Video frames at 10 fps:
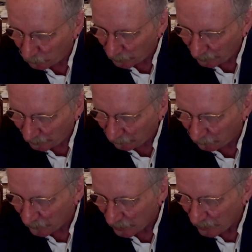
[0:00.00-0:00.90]
Pinney.
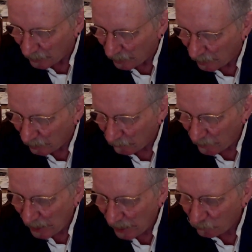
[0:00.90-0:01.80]

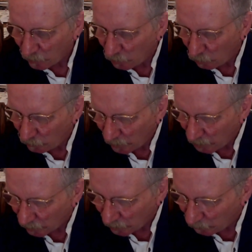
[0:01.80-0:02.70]
After the closing
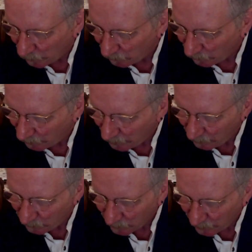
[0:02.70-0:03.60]
arguments in
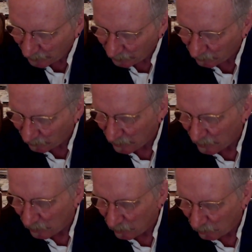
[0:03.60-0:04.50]
Heath's case
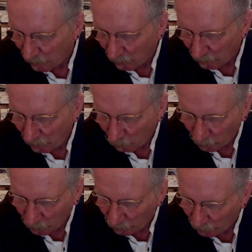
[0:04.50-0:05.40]
were
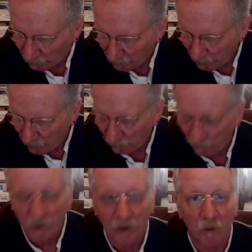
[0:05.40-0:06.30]
heard,
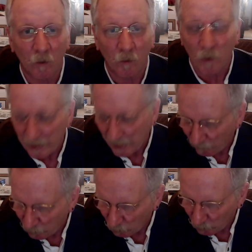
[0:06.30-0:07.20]
right
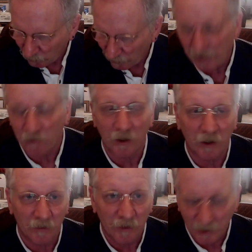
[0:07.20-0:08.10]
afterwards, actually
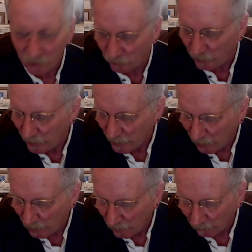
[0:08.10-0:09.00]
continued.
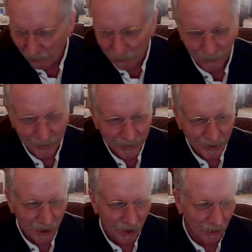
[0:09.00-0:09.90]

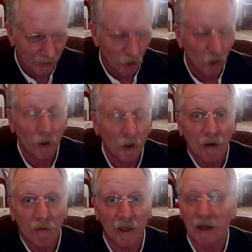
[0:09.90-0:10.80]
Colonel
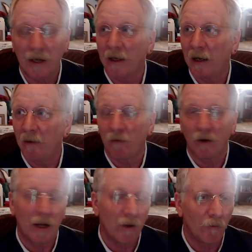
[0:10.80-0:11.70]
Herring gave
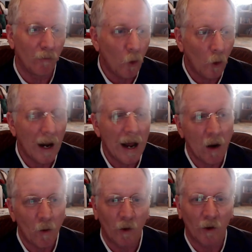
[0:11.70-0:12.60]
a
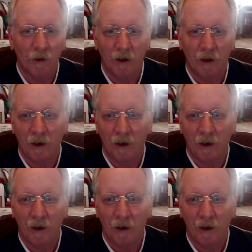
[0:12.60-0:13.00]
4-hour